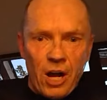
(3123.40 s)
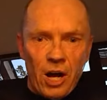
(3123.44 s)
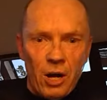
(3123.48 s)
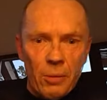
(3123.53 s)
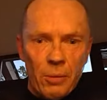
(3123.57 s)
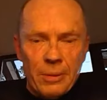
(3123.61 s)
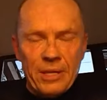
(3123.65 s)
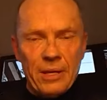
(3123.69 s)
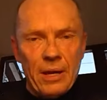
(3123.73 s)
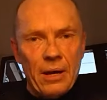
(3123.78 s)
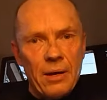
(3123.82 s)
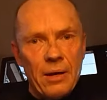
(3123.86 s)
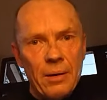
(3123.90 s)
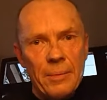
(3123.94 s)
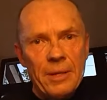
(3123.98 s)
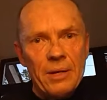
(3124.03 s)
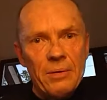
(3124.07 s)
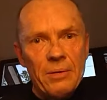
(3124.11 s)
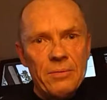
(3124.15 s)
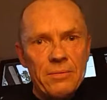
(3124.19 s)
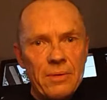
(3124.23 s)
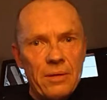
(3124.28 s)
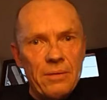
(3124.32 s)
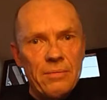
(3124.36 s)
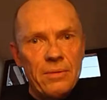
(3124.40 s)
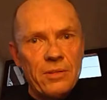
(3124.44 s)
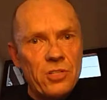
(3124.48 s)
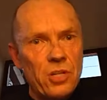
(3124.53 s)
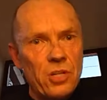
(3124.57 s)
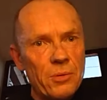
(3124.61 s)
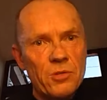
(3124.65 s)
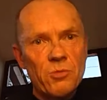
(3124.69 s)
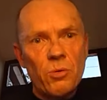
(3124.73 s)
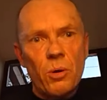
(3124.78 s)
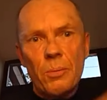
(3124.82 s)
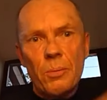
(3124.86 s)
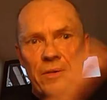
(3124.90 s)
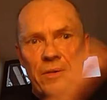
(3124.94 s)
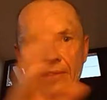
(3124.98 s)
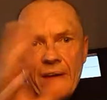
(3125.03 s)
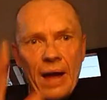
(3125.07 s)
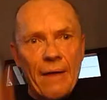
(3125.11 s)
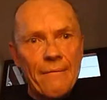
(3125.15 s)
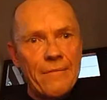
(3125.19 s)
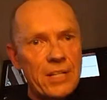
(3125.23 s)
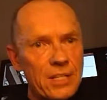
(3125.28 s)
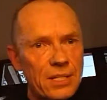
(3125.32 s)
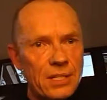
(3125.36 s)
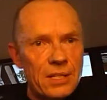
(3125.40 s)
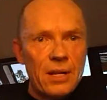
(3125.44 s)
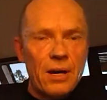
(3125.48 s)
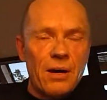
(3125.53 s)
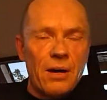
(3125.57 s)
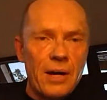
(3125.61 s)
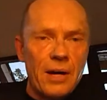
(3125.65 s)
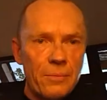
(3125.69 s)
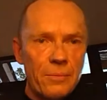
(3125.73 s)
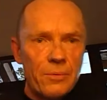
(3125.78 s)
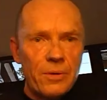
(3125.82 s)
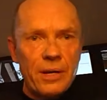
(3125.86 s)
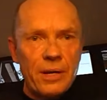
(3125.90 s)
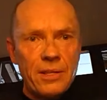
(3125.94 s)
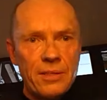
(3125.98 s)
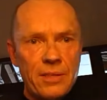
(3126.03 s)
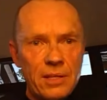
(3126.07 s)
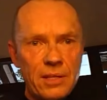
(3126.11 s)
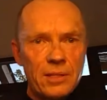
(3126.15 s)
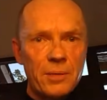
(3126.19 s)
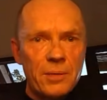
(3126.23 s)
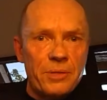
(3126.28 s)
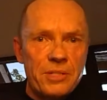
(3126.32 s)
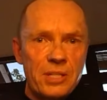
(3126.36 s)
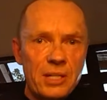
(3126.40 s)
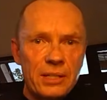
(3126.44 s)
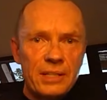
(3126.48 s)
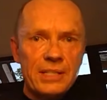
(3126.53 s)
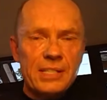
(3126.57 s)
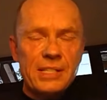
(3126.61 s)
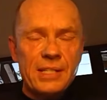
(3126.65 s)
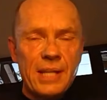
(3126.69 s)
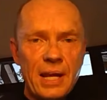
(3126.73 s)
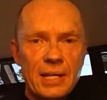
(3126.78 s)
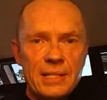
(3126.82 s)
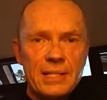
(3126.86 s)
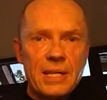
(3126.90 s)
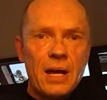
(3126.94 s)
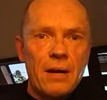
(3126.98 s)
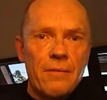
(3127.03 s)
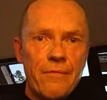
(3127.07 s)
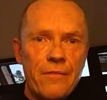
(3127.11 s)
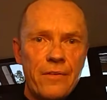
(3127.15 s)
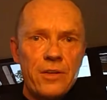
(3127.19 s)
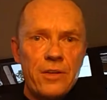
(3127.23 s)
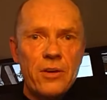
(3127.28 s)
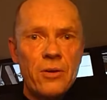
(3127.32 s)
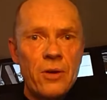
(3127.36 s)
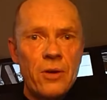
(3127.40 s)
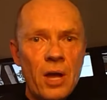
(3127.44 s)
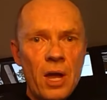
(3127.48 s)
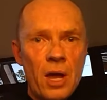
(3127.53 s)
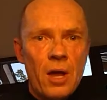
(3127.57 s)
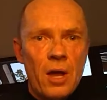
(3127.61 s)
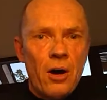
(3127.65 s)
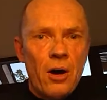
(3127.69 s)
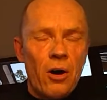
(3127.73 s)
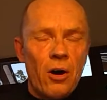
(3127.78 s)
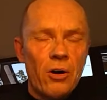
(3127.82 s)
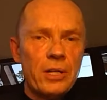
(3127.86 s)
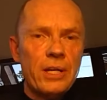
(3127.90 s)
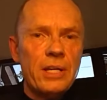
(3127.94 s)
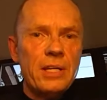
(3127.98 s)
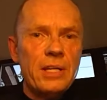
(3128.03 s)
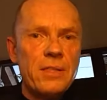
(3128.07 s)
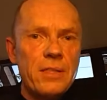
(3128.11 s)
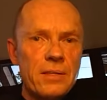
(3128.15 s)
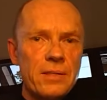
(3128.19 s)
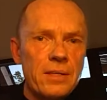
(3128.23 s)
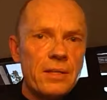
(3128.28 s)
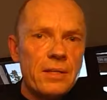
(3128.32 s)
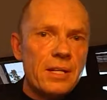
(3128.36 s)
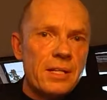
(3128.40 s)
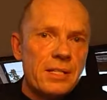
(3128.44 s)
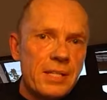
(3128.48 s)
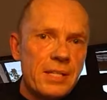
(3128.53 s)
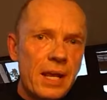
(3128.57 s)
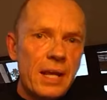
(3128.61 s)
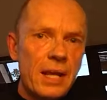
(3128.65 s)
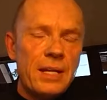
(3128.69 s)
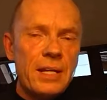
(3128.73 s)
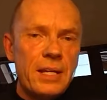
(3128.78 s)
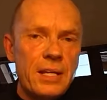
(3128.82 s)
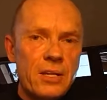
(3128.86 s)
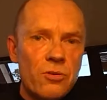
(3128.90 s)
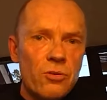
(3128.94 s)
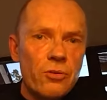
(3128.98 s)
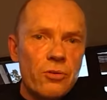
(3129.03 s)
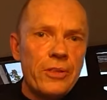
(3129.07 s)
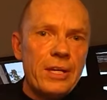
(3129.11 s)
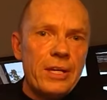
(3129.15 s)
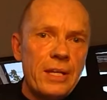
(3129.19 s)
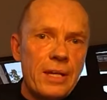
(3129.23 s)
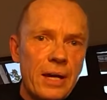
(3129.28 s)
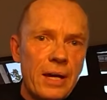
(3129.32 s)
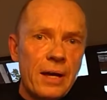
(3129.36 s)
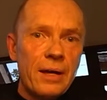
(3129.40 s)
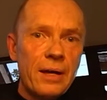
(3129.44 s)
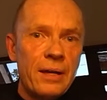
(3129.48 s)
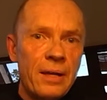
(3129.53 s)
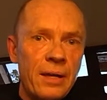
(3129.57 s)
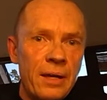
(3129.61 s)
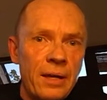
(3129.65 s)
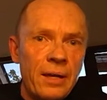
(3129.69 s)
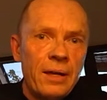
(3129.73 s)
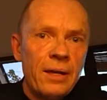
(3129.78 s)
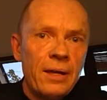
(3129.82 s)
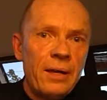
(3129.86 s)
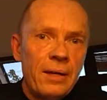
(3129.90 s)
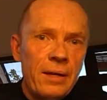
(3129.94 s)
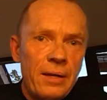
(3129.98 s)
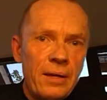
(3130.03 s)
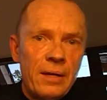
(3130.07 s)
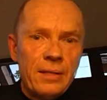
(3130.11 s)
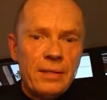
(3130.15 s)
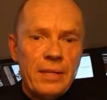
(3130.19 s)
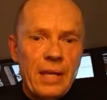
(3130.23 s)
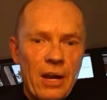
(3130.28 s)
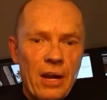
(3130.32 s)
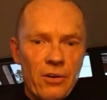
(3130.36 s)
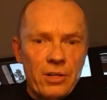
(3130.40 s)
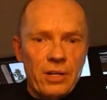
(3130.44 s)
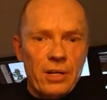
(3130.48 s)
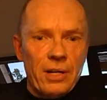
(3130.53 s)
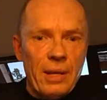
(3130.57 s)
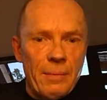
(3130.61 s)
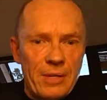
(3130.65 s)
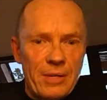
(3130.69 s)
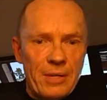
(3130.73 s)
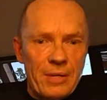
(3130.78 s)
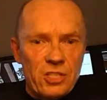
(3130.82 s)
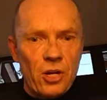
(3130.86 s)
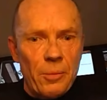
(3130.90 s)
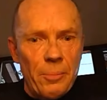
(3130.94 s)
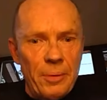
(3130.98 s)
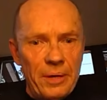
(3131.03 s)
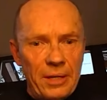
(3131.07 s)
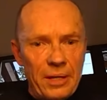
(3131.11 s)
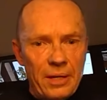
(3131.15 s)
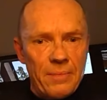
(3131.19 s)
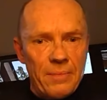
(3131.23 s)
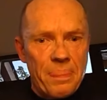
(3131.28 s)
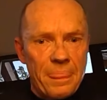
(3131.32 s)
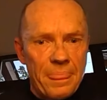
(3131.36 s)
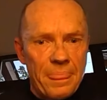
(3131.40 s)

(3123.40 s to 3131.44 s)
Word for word: Albie? I mean, in terms of what we've covered tonight, or anything that particularly stands out for you on either the descending or the, uh, the aerodynamics topic?